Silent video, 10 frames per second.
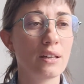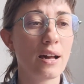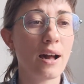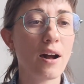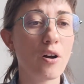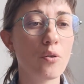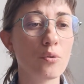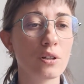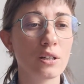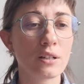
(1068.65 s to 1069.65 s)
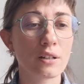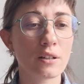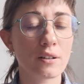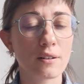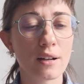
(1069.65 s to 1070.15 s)
how
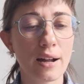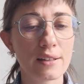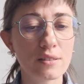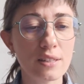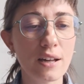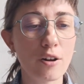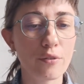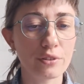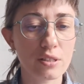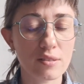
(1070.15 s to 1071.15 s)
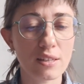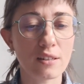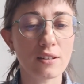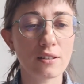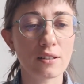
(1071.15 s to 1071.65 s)
her idea of the
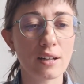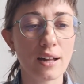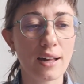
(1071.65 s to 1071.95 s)
singer